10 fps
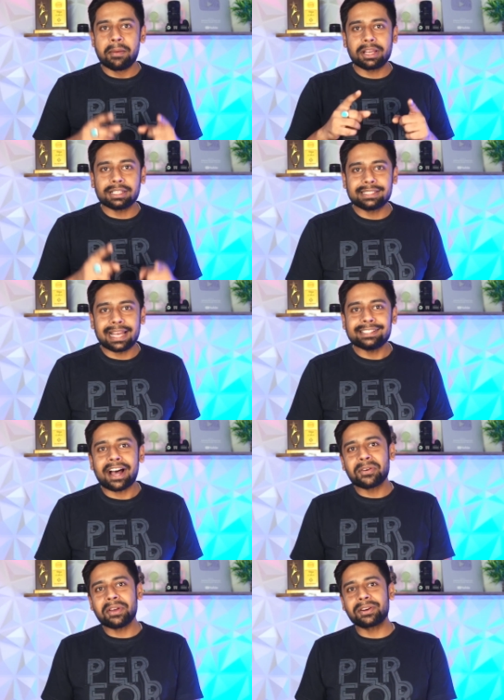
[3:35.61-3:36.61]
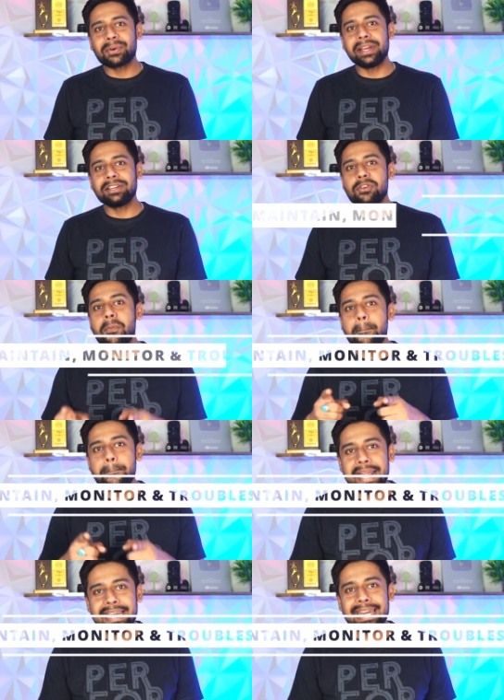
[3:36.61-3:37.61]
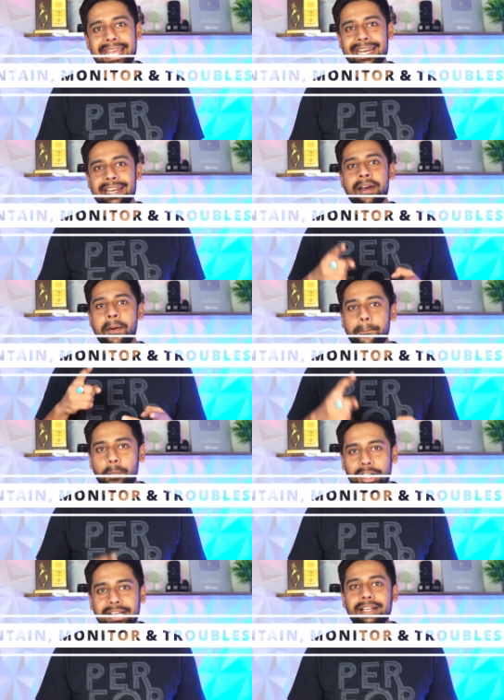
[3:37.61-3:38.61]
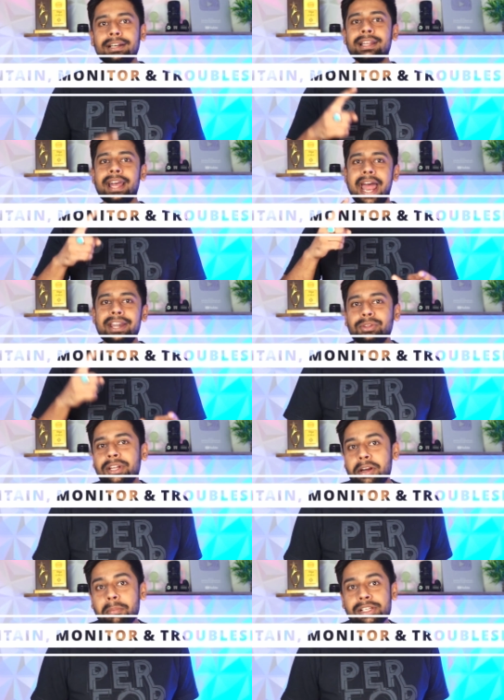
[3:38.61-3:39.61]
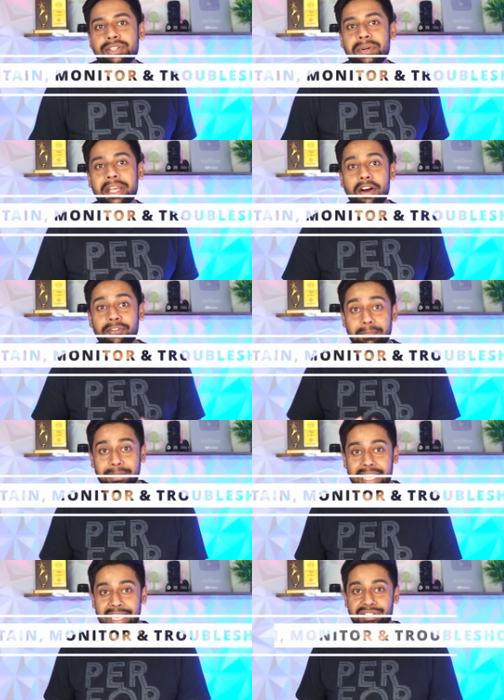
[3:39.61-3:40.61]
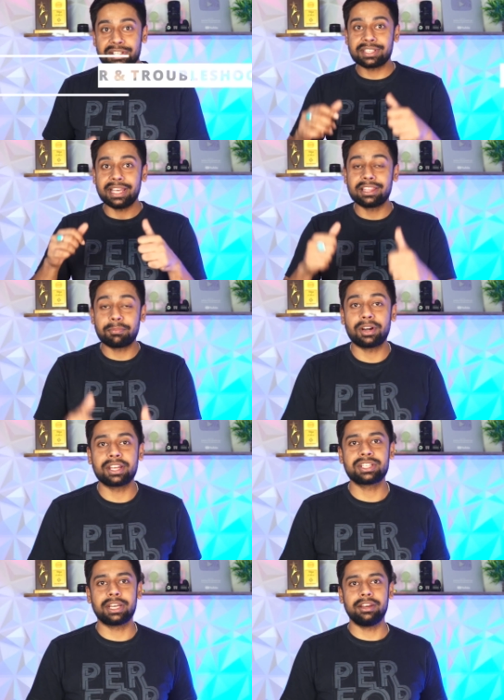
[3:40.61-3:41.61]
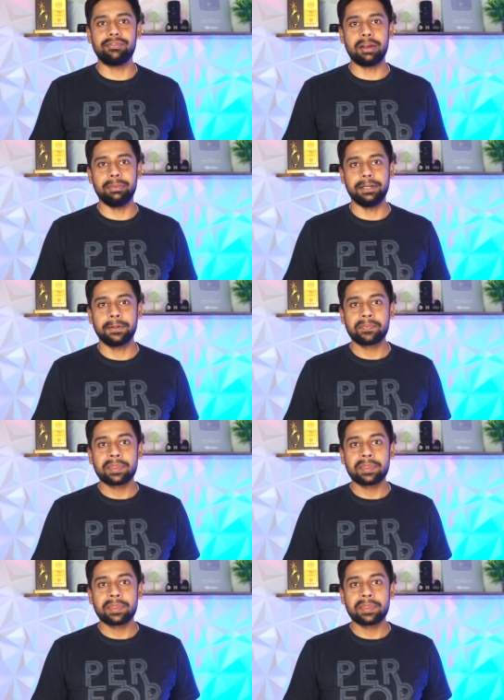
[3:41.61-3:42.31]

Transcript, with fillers: because that's how you are going to maintain, monitor, and do the troubleshooting of applications in the production environment.